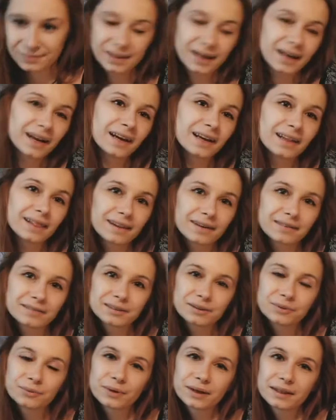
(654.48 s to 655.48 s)
I
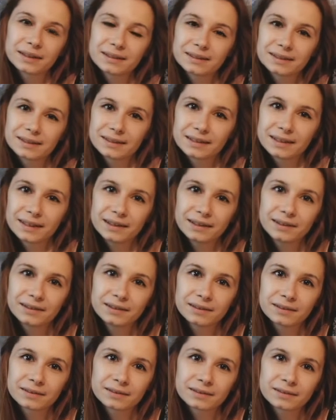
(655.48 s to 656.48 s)
love the way the
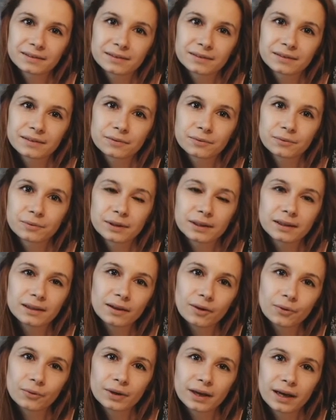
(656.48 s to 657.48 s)
scene with
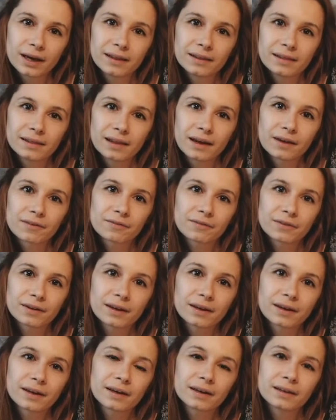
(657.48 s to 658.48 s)
Logain
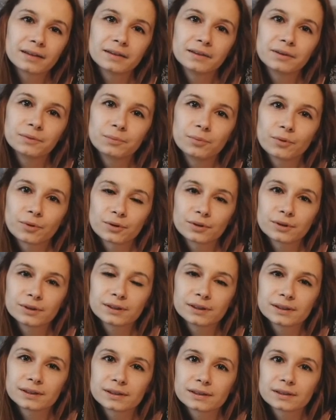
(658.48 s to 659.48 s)
laughing at the
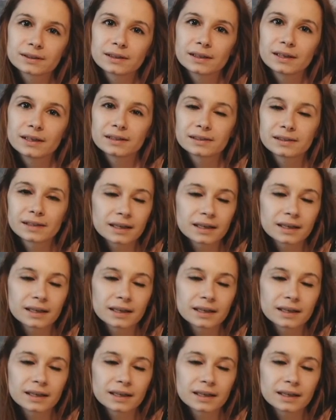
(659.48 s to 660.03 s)
boys is